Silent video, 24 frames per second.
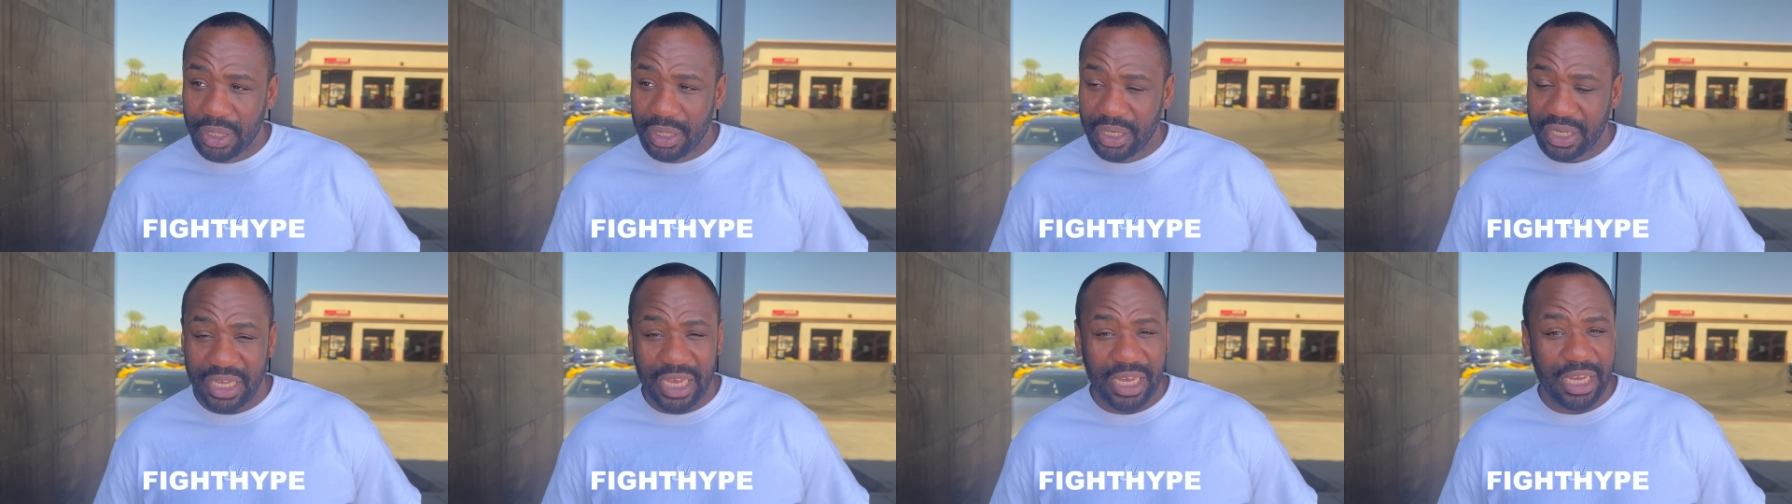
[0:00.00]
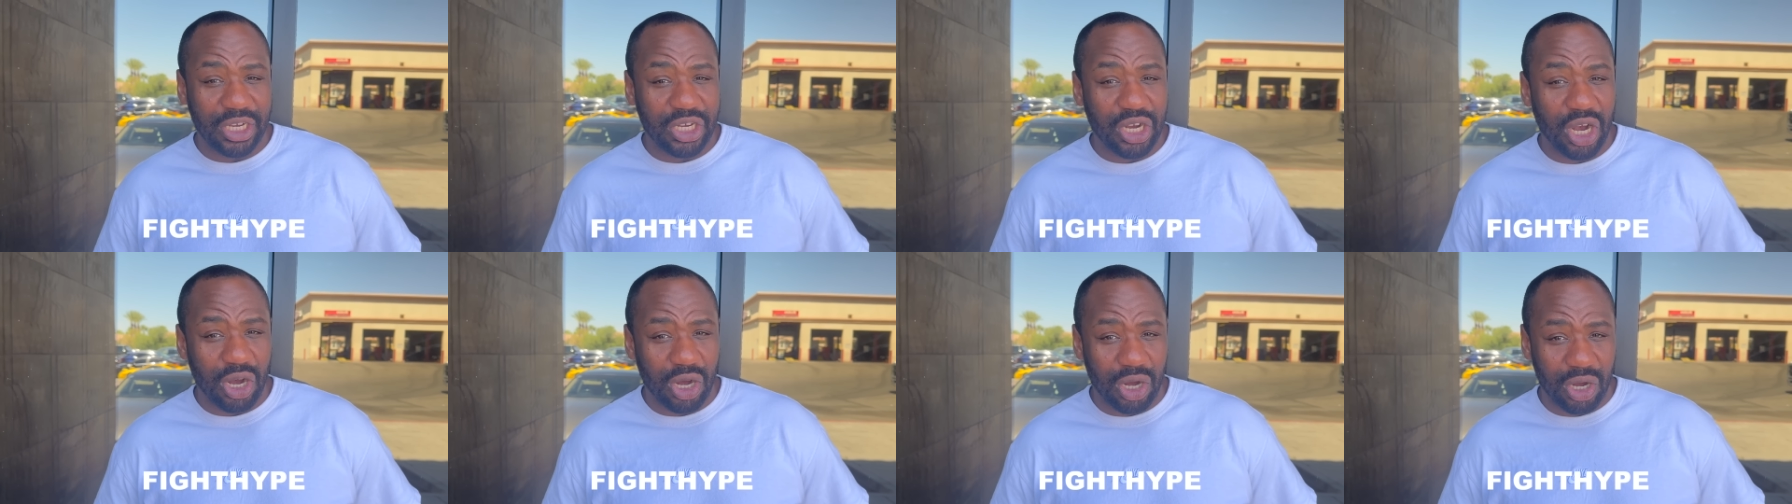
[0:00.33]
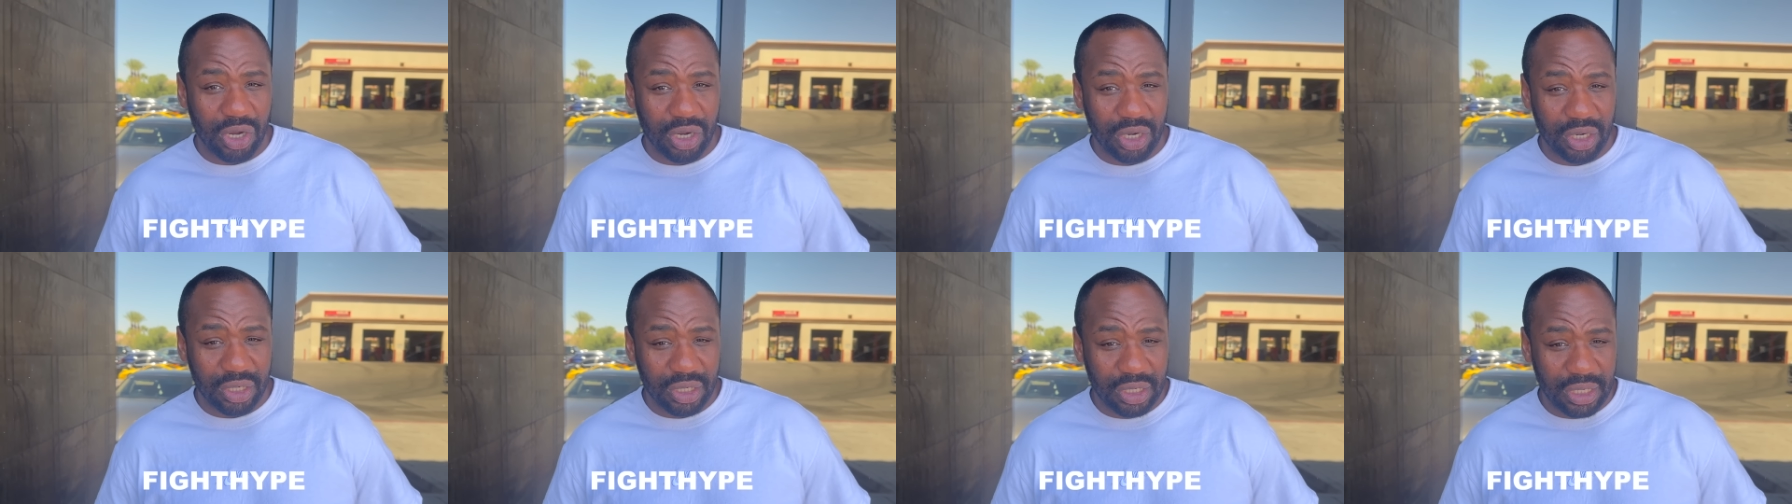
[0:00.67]
King
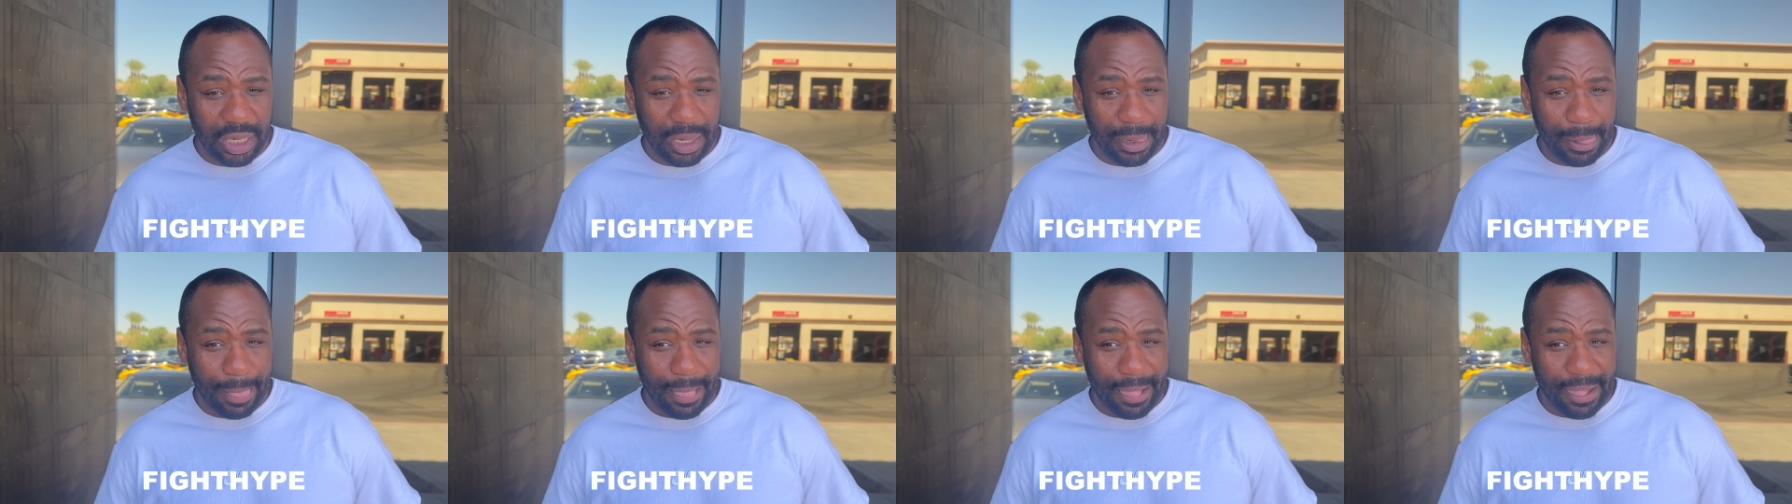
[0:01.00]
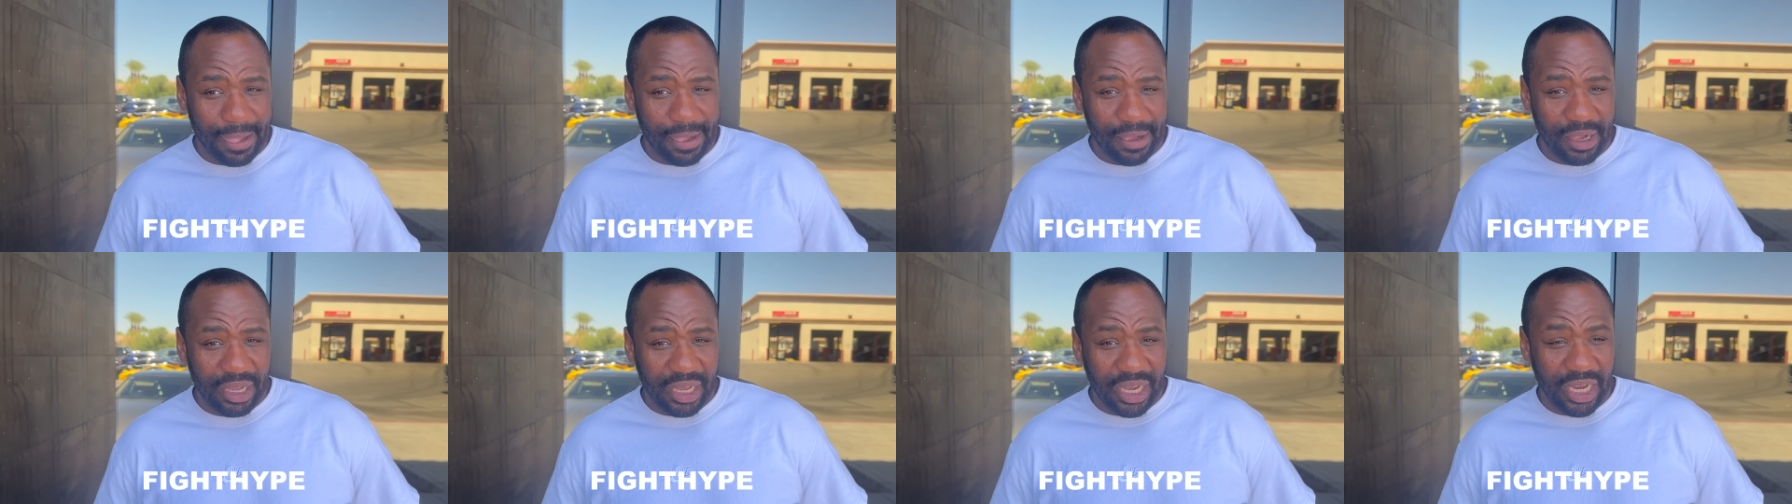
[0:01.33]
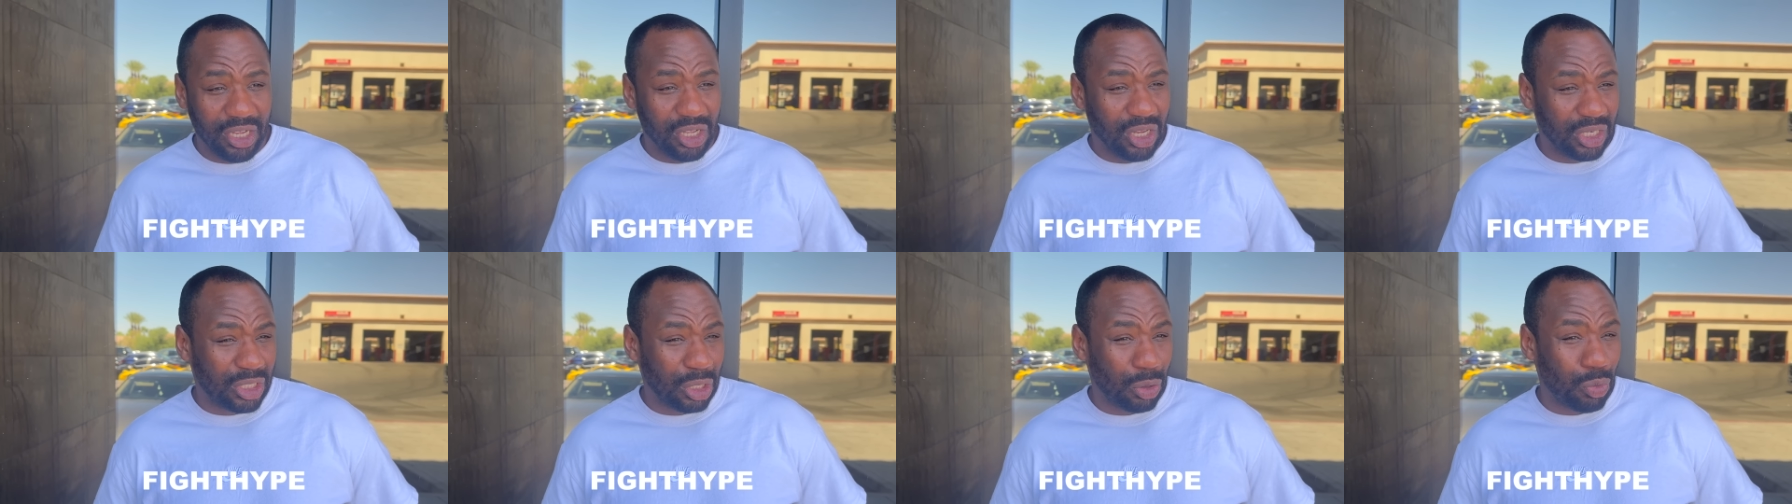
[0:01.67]
Kong, he
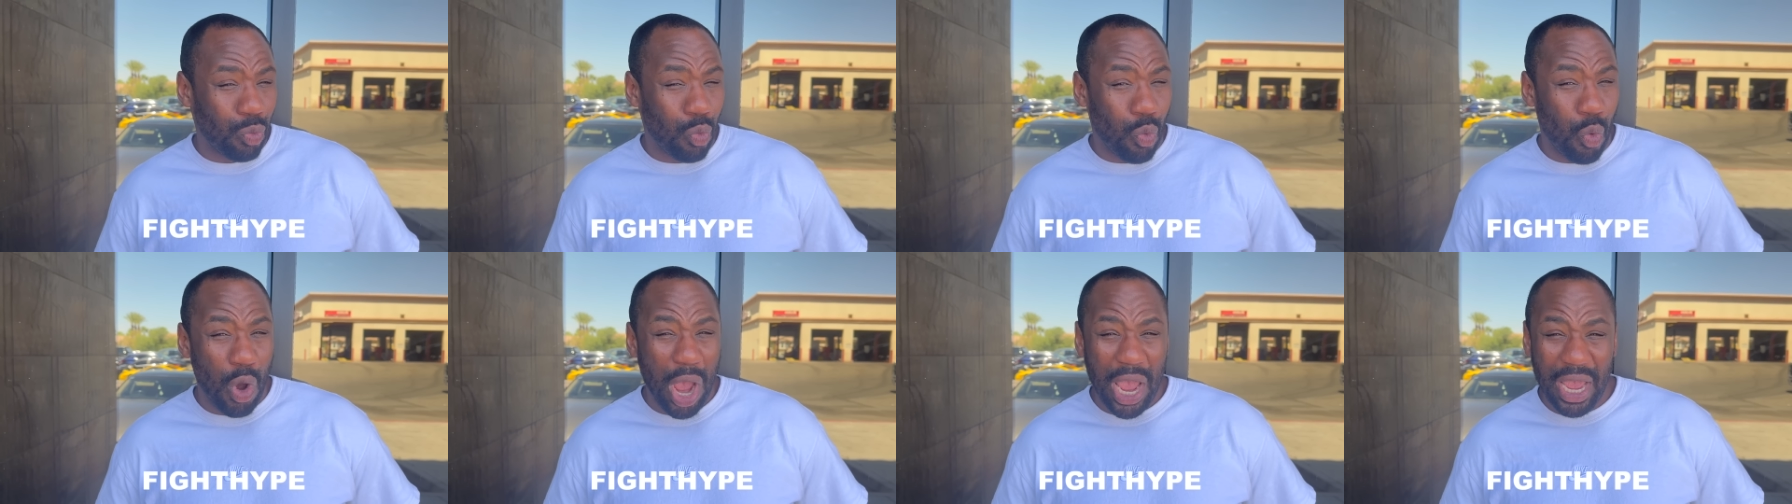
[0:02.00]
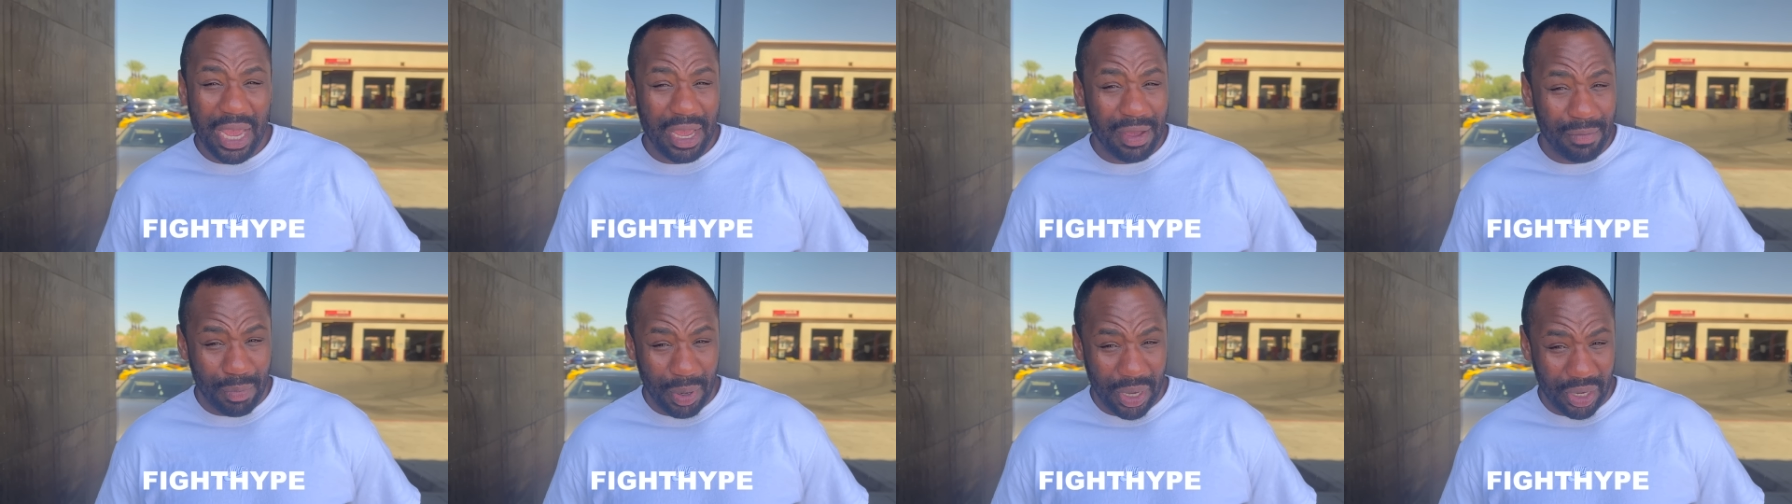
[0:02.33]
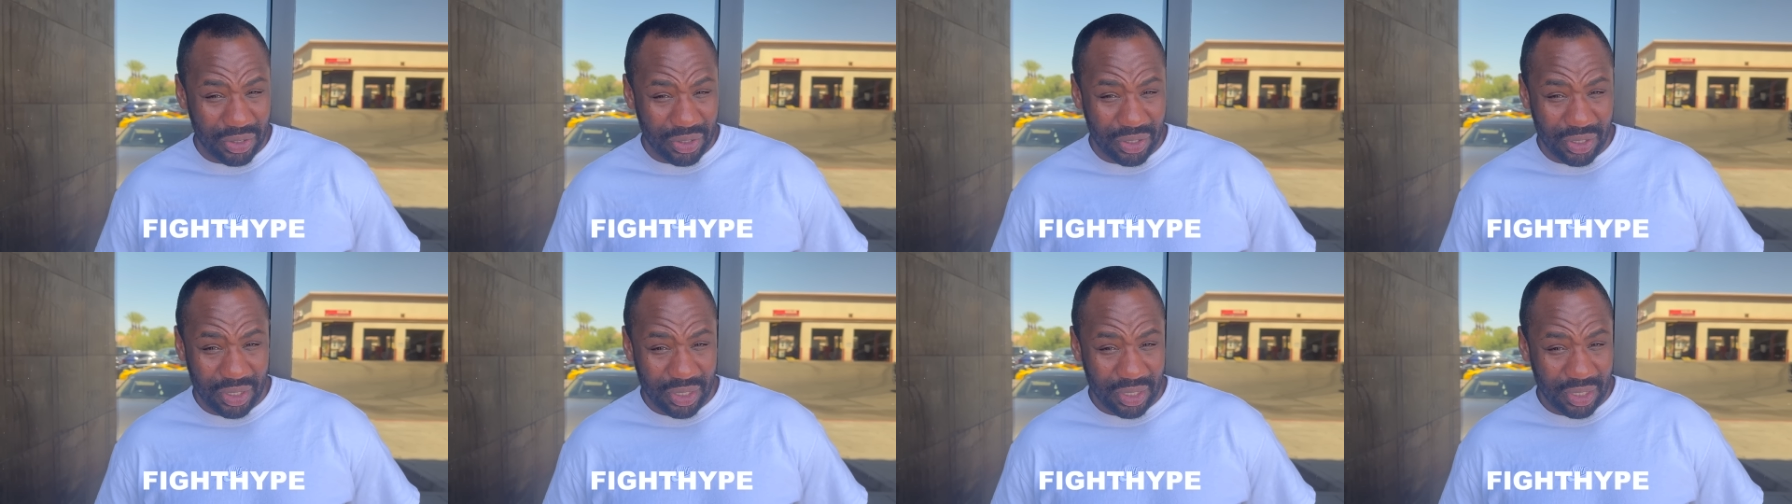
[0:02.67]
looked it way
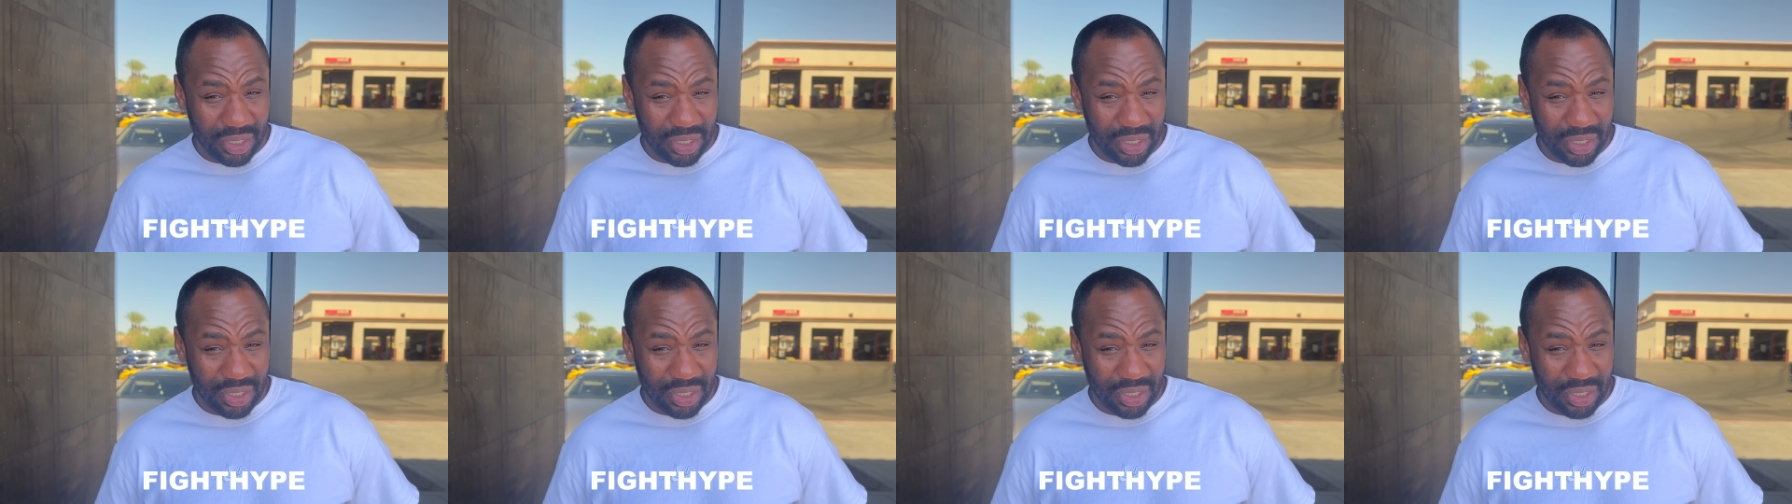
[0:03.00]
better.